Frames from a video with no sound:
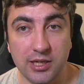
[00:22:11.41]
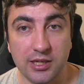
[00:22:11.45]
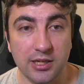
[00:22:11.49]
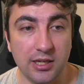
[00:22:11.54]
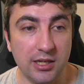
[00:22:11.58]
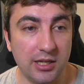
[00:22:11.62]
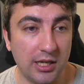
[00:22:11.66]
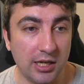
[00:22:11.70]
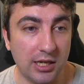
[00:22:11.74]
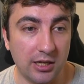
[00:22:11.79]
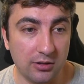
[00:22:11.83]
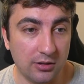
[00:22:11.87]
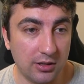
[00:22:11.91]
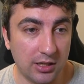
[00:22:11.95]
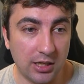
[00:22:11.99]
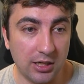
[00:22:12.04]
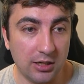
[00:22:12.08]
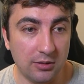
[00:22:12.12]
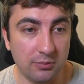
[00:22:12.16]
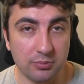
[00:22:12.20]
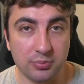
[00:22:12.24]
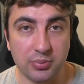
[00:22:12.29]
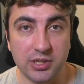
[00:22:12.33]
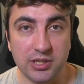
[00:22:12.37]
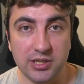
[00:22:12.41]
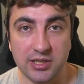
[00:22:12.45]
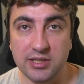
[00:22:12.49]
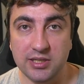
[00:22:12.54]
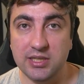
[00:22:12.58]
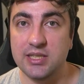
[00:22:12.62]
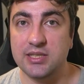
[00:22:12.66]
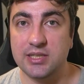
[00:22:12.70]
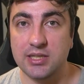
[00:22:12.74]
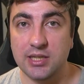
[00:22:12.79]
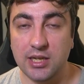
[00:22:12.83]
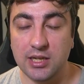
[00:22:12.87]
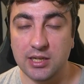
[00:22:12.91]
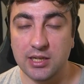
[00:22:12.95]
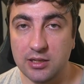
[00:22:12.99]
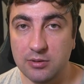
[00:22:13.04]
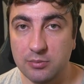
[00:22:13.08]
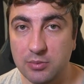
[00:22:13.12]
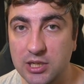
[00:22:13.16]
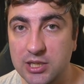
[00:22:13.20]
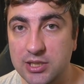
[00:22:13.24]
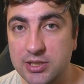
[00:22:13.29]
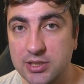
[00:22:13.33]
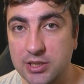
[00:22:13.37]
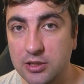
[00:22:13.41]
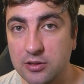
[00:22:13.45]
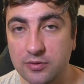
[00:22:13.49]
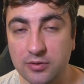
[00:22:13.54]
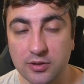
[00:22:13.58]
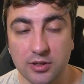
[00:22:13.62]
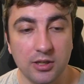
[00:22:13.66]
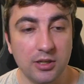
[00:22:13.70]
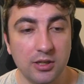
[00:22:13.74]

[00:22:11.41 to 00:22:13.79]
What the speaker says: and now I'm pretty decent at it myself.